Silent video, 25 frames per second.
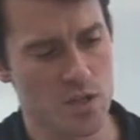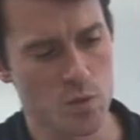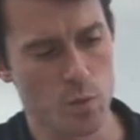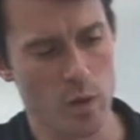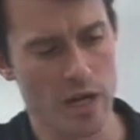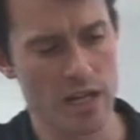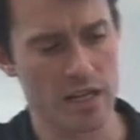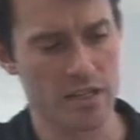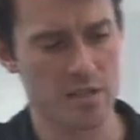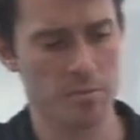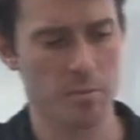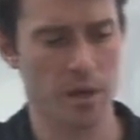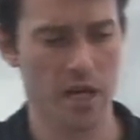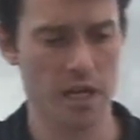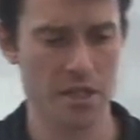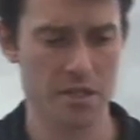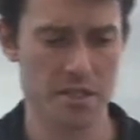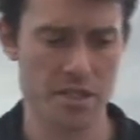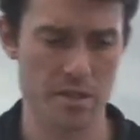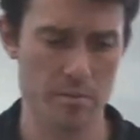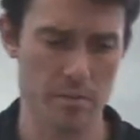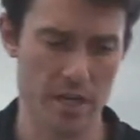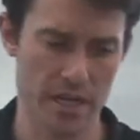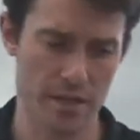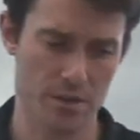as well as
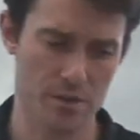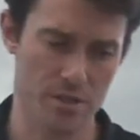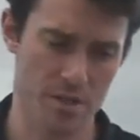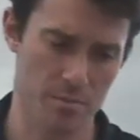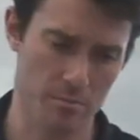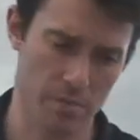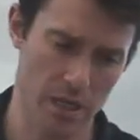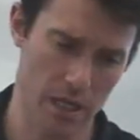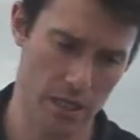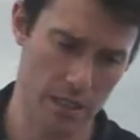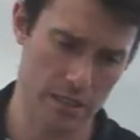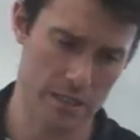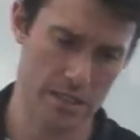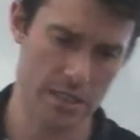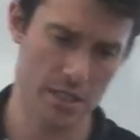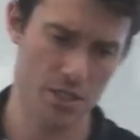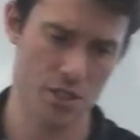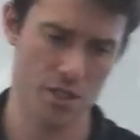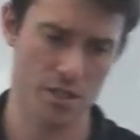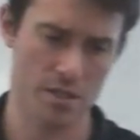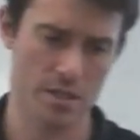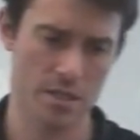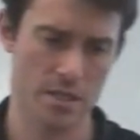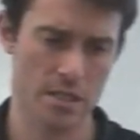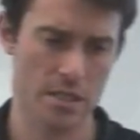policymakers and
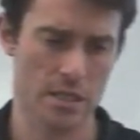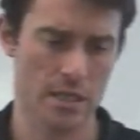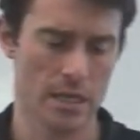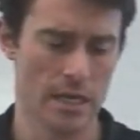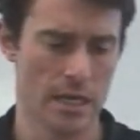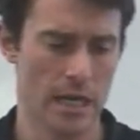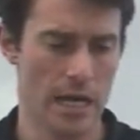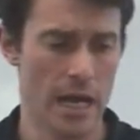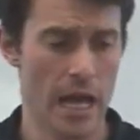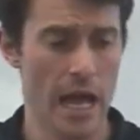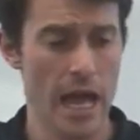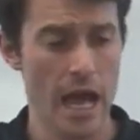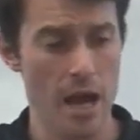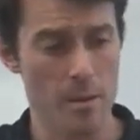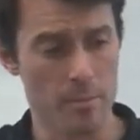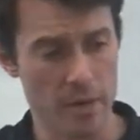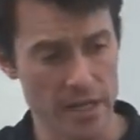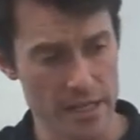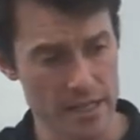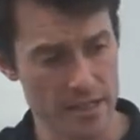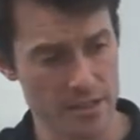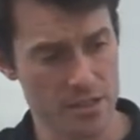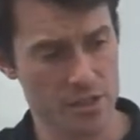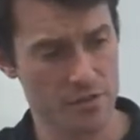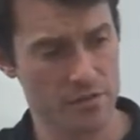politicians. And my
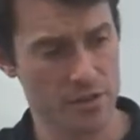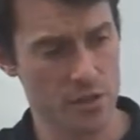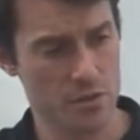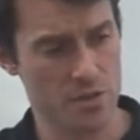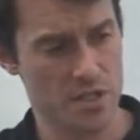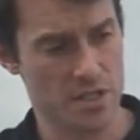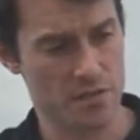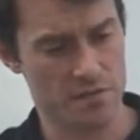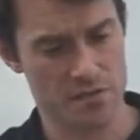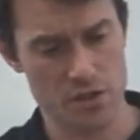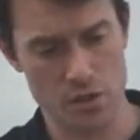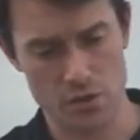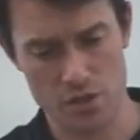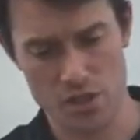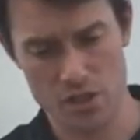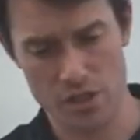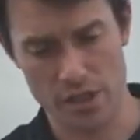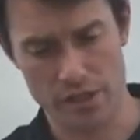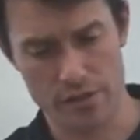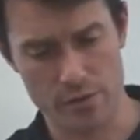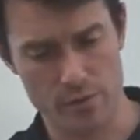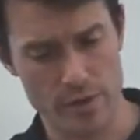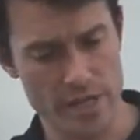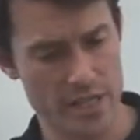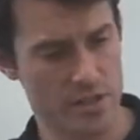interviews have touched
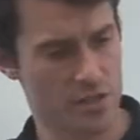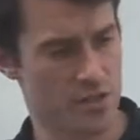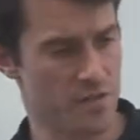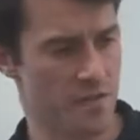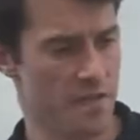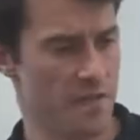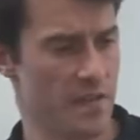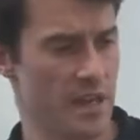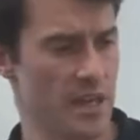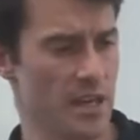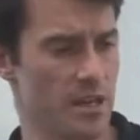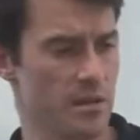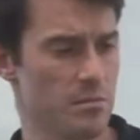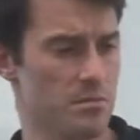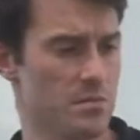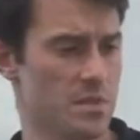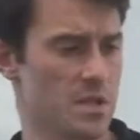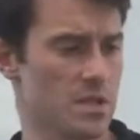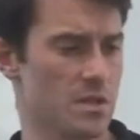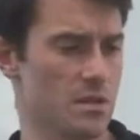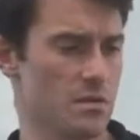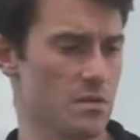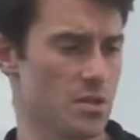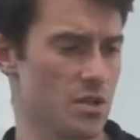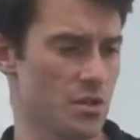on a range of
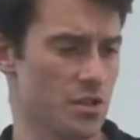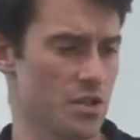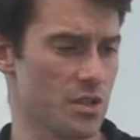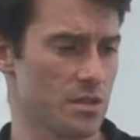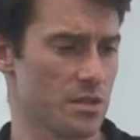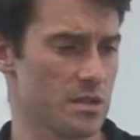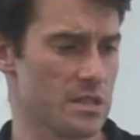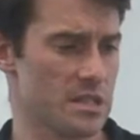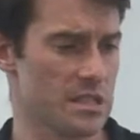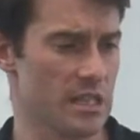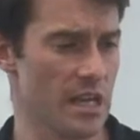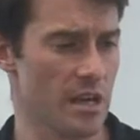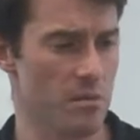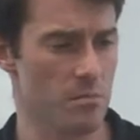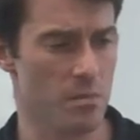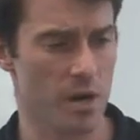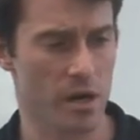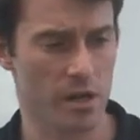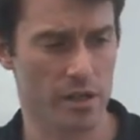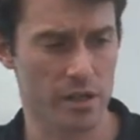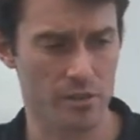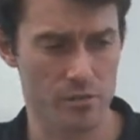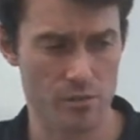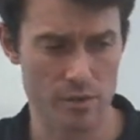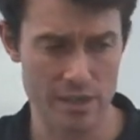themes, such as state
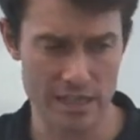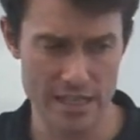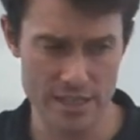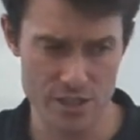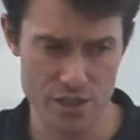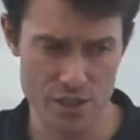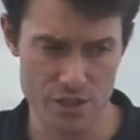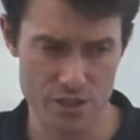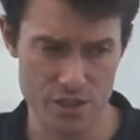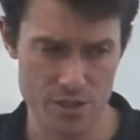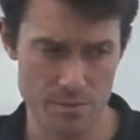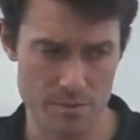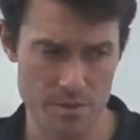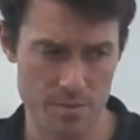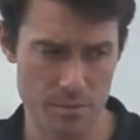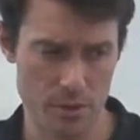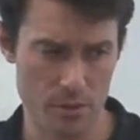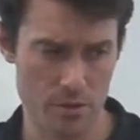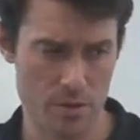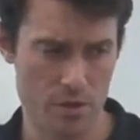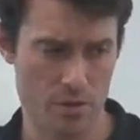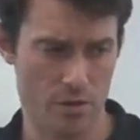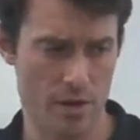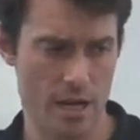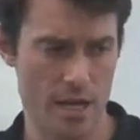market relationships
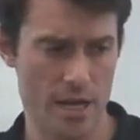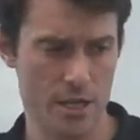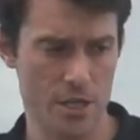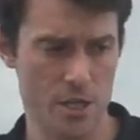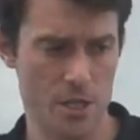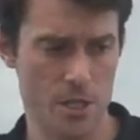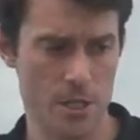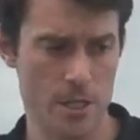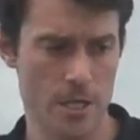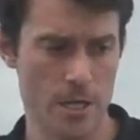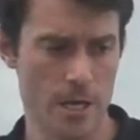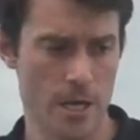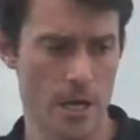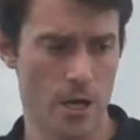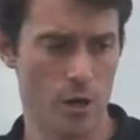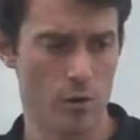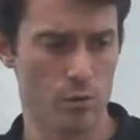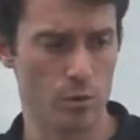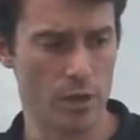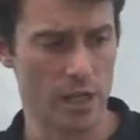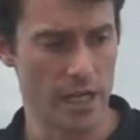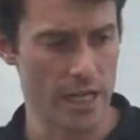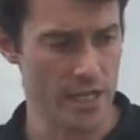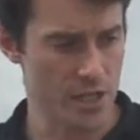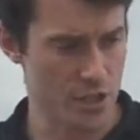post crash,
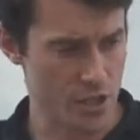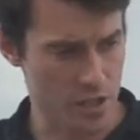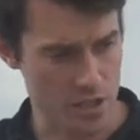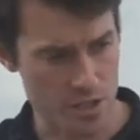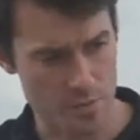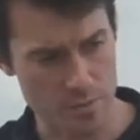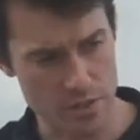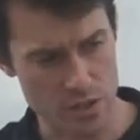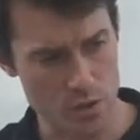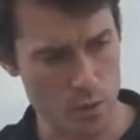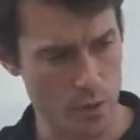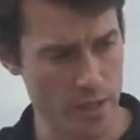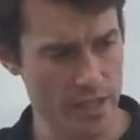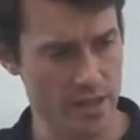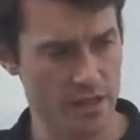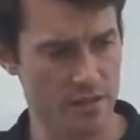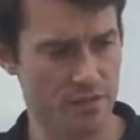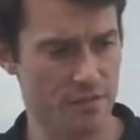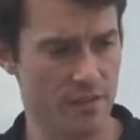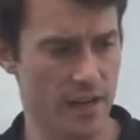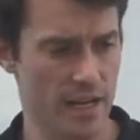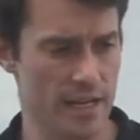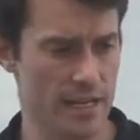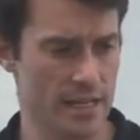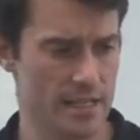relations between the
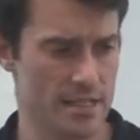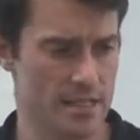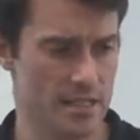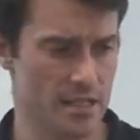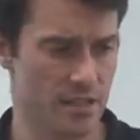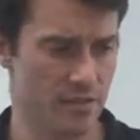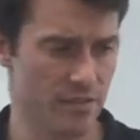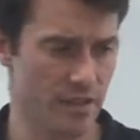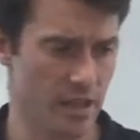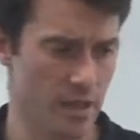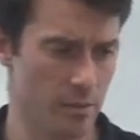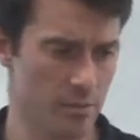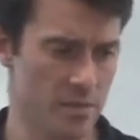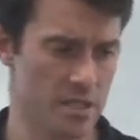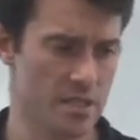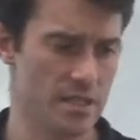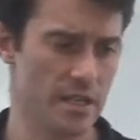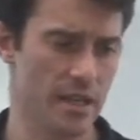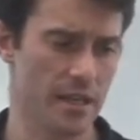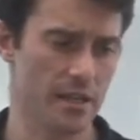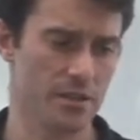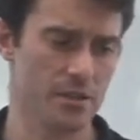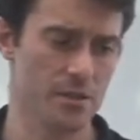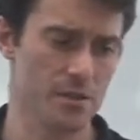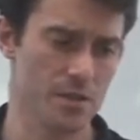finance and development
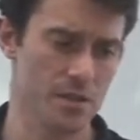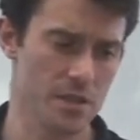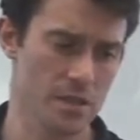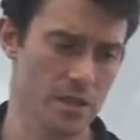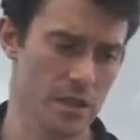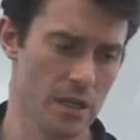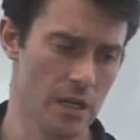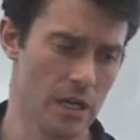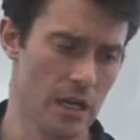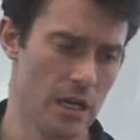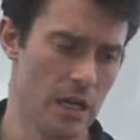sectors,